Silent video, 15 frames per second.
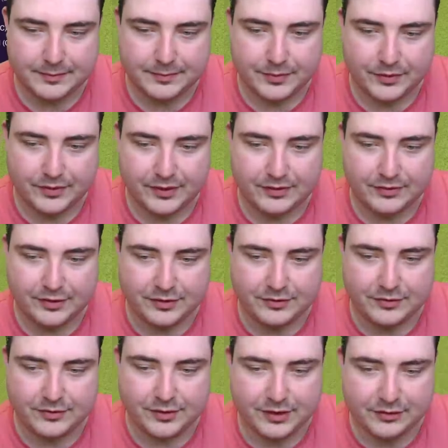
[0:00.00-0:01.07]
But this
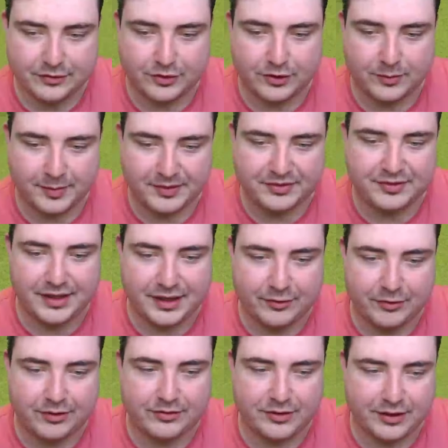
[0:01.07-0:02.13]
is going to be
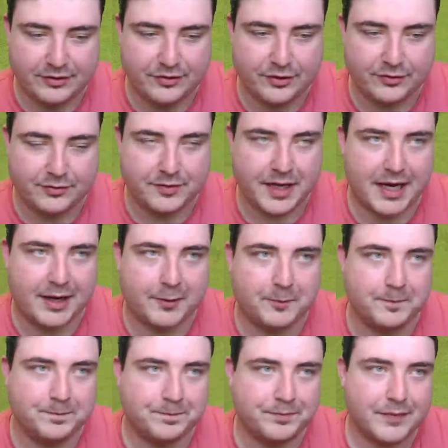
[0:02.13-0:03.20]
seriously tough now.
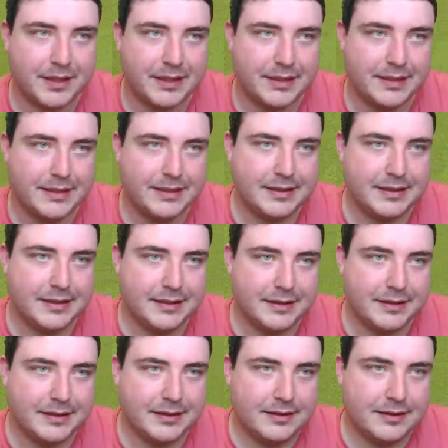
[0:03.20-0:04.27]

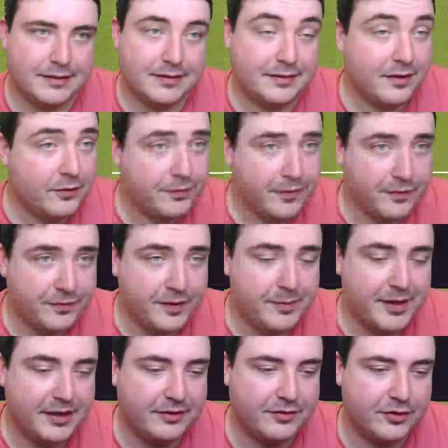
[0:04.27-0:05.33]
Still 50
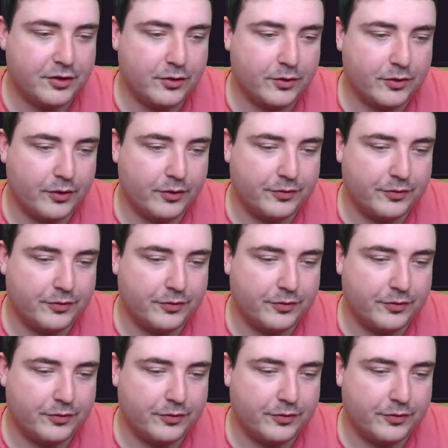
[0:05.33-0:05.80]
minutes to go, though.